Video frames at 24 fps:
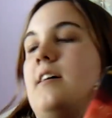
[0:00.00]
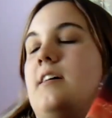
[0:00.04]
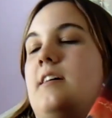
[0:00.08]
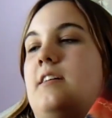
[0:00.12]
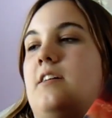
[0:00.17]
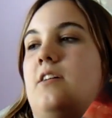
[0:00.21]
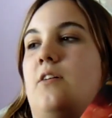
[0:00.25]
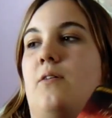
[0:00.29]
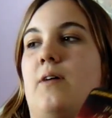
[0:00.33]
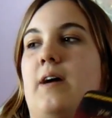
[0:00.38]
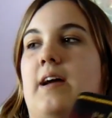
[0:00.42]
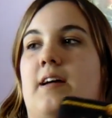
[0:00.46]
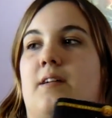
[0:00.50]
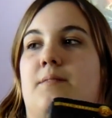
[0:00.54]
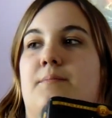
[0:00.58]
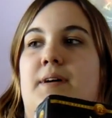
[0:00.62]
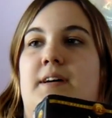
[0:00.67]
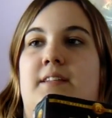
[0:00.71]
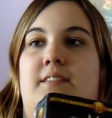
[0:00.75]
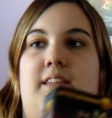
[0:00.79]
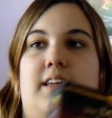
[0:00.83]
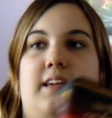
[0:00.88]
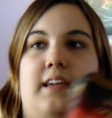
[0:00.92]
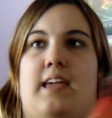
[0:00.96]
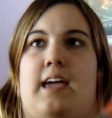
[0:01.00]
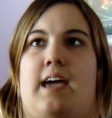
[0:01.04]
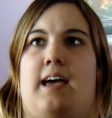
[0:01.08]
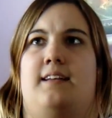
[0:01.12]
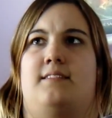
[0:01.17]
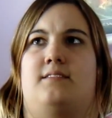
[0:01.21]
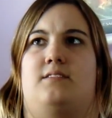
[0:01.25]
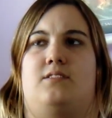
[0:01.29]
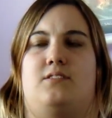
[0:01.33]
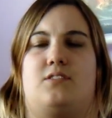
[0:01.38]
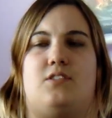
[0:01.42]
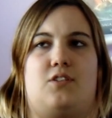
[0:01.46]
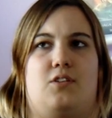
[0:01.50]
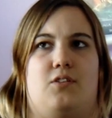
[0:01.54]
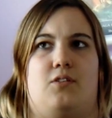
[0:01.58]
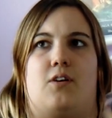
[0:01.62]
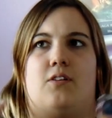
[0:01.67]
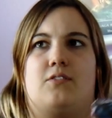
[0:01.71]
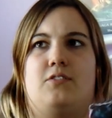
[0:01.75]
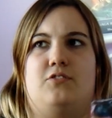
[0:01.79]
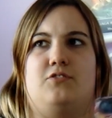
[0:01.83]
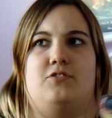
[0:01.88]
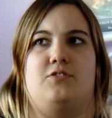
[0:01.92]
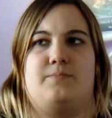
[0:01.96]
you know, Annabeth, like, has, you know,
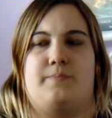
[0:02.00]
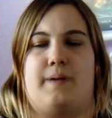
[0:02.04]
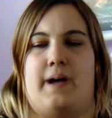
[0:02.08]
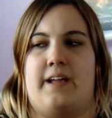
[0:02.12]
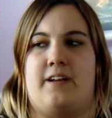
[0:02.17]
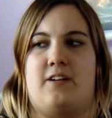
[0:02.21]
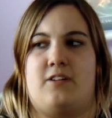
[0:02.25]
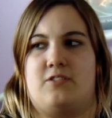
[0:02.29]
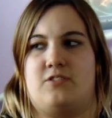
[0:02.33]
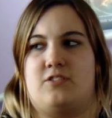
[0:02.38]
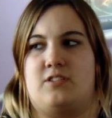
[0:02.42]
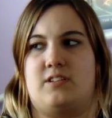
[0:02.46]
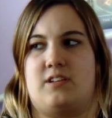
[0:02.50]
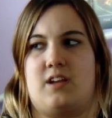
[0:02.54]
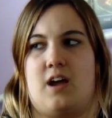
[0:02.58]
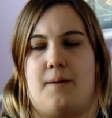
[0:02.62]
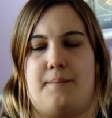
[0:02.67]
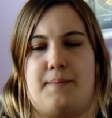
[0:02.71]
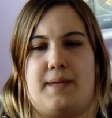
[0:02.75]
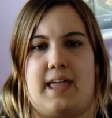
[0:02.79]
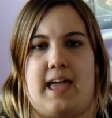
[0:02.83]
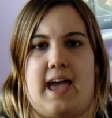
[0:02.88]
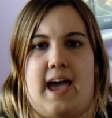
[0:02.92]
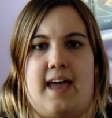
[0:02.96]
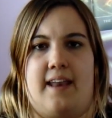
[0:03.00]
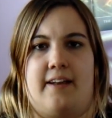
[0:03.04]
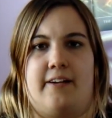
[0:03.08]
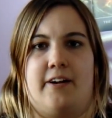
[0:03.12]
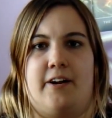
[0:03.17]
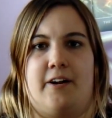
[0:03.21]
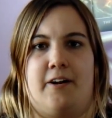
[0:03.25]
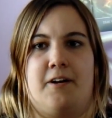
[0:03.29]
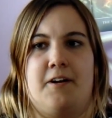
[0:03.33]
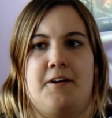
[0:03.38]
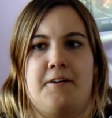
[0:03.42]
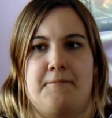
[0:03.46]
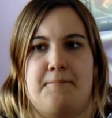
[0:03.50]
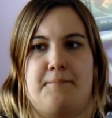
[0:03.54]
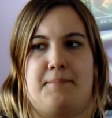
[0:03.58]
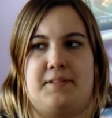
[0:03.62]
all those spiders coming at her,